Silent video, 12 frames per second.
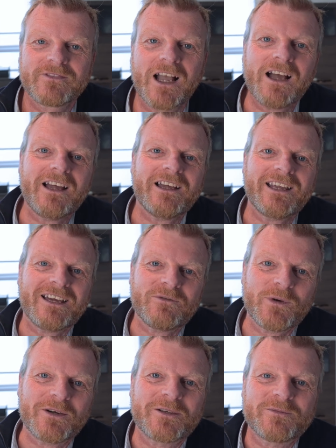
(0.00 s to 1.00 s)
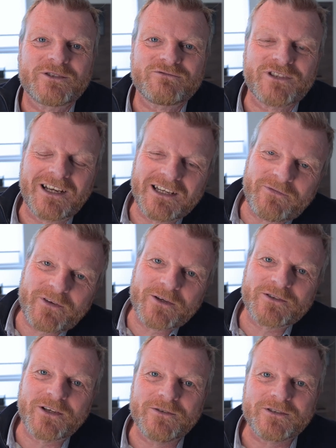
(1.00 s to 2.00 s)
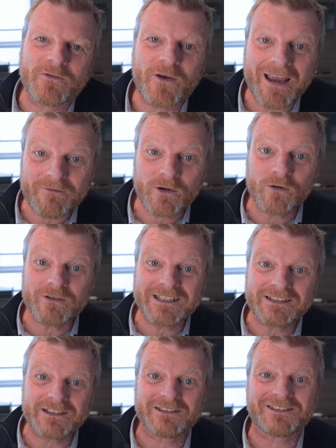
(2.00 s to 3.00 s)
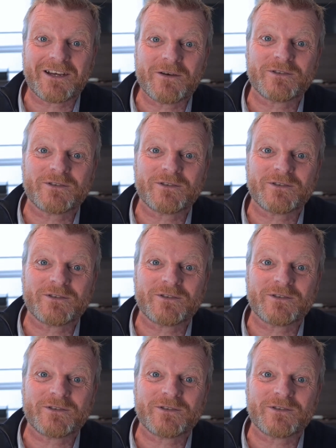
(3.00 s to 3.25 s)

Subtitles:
Hi and welcome to Riley Photos. If you haven't already done so,